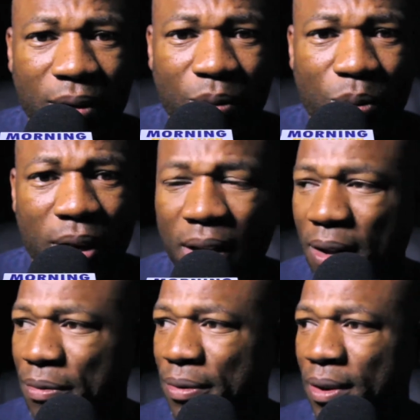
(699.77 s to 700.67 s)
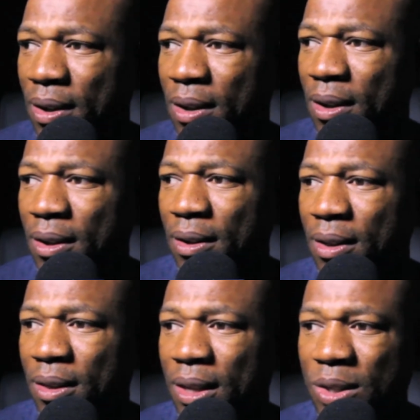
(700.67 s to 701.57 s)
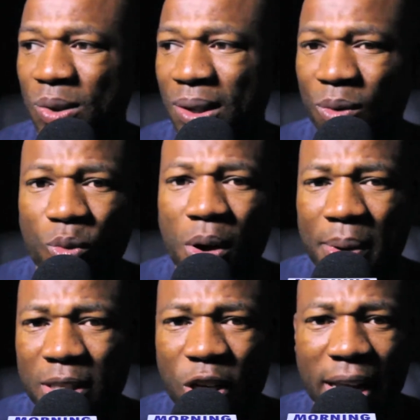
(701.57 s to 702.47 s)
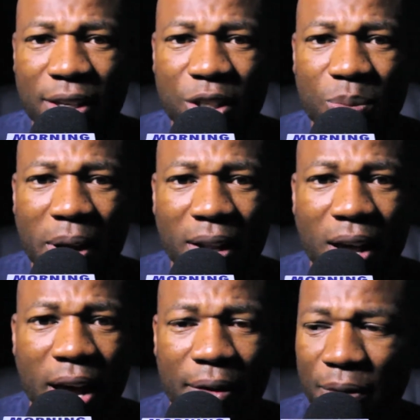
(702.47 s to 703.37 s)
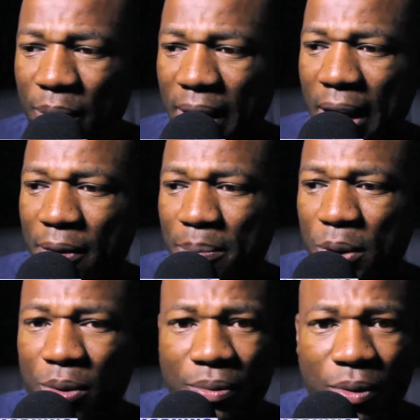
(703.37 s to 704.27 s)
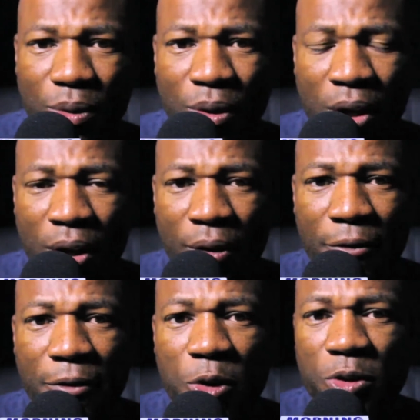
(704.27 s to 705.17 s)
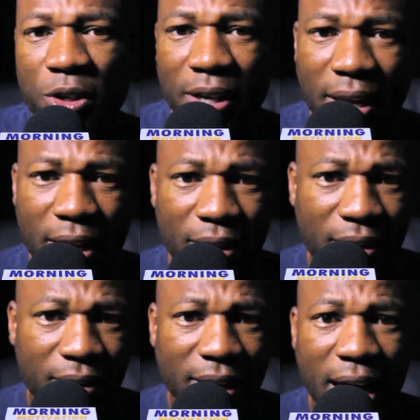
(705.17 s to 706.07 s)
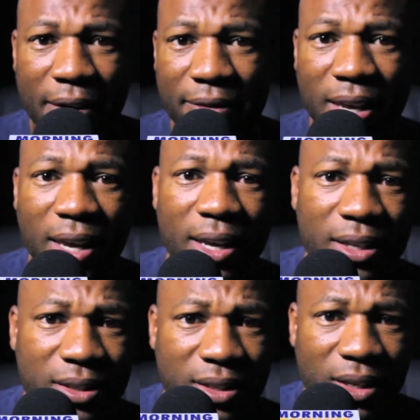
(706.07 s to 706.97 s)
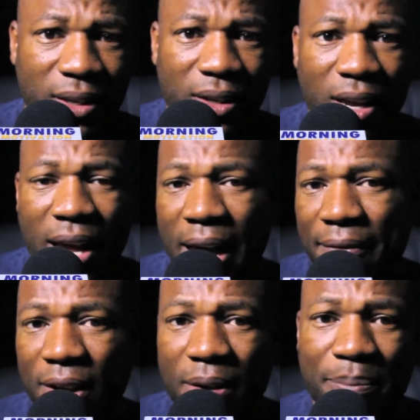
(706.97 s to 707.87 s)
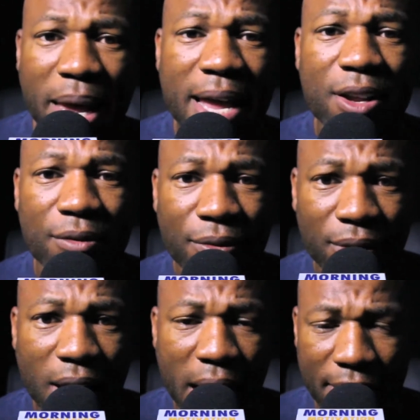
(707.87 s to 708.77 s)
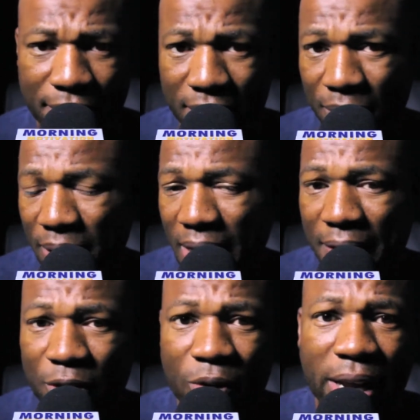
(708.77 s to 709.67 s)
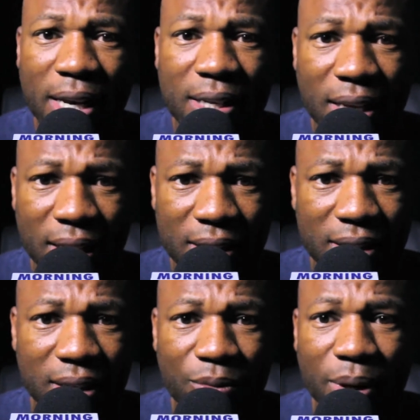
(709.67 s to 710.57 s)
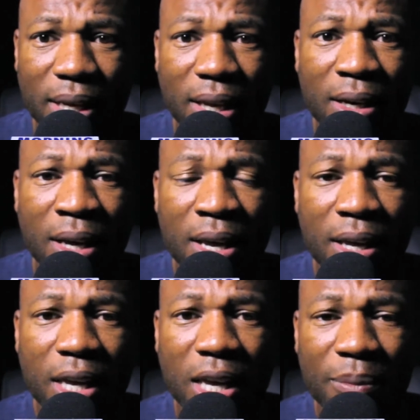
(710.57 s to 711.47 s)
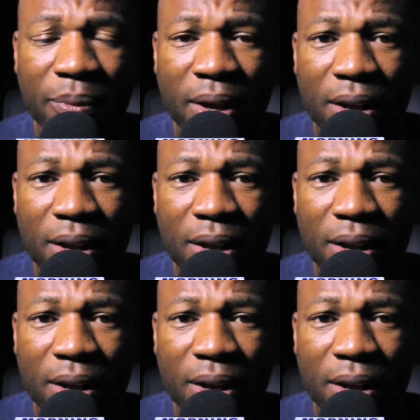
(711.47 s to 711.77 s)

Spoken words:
What if this woman changes my life and we can have a beautiful future together and have kids, and I have a companion for life, and then we can have grandkids, and we can keep,